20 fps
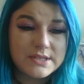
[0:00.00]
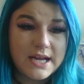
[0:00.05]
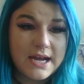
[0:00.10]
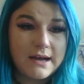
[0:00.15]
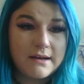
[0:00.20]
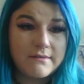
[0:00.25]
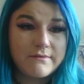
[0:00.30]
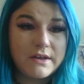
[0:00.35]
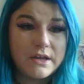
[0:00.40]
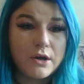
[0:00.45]

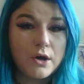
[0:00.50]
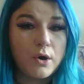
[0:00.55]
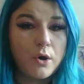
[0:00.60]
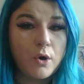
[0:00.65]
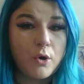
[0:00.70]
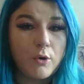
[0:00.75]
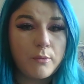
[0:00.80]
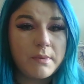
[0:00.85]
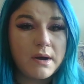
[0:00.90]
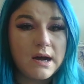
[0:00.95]
having a
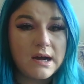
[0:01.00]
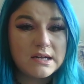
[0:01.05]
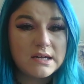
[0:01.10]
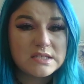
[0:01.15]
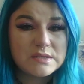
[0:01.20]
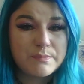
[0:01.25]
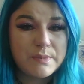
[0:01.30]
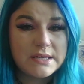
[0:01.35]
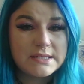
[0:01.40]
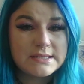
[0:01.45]
home
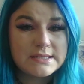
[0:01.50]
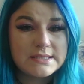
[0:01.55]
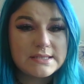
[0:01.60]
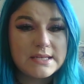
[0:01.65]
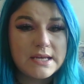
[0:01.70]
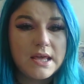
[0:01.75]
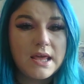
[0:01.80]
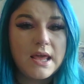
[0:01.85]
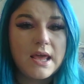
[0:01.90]
hospice.